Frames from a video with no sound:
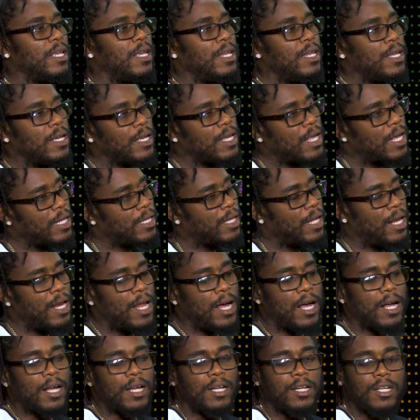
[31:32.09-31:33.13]
In your
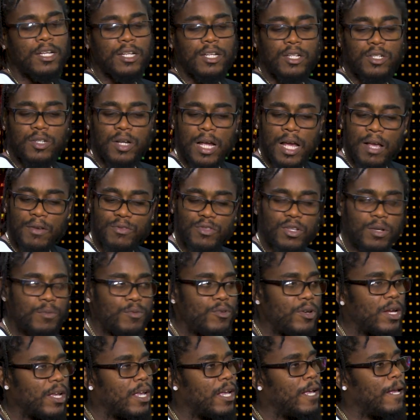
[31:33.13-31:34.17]
catalog, try have
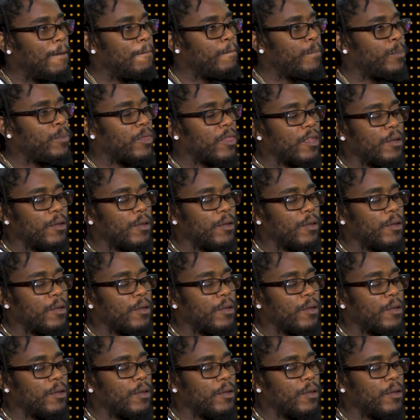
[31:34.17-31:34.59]
some reggae,